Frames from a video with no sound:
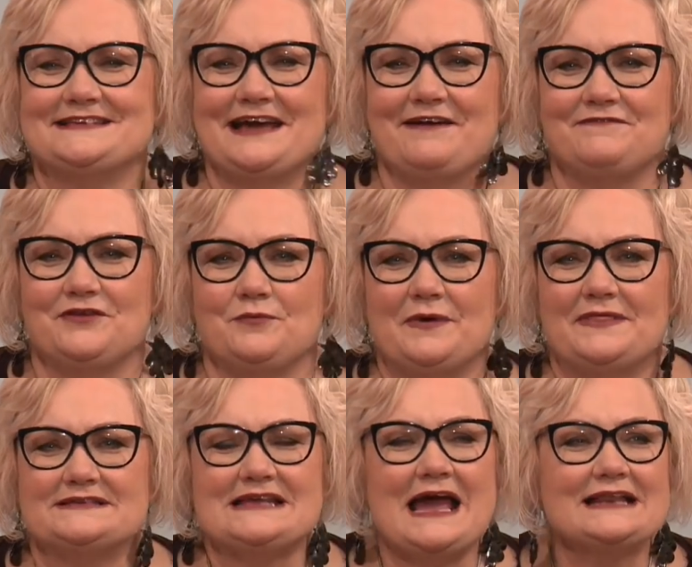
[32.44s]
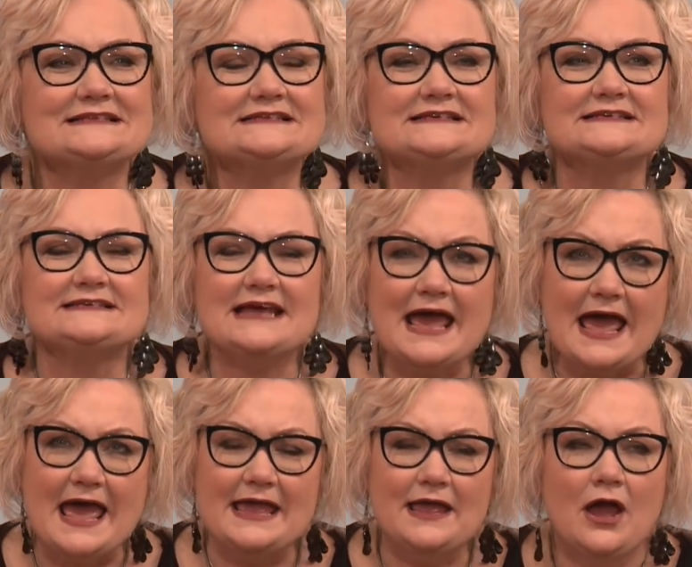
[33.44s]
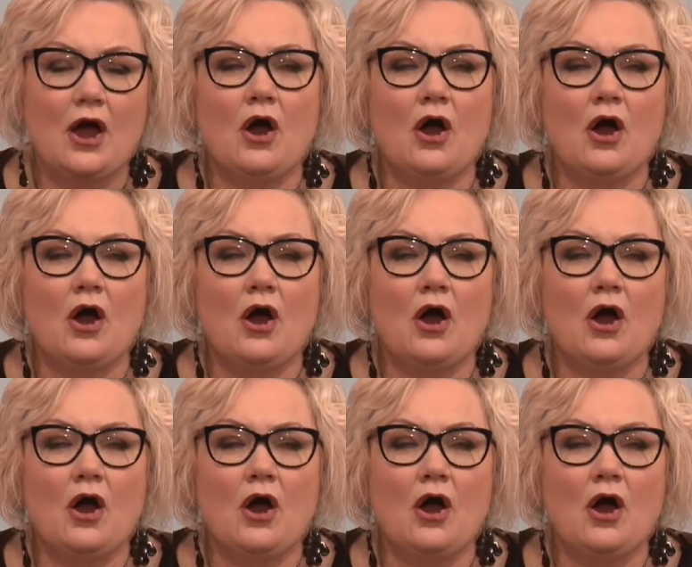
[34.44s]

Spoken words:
to have you with us. And today,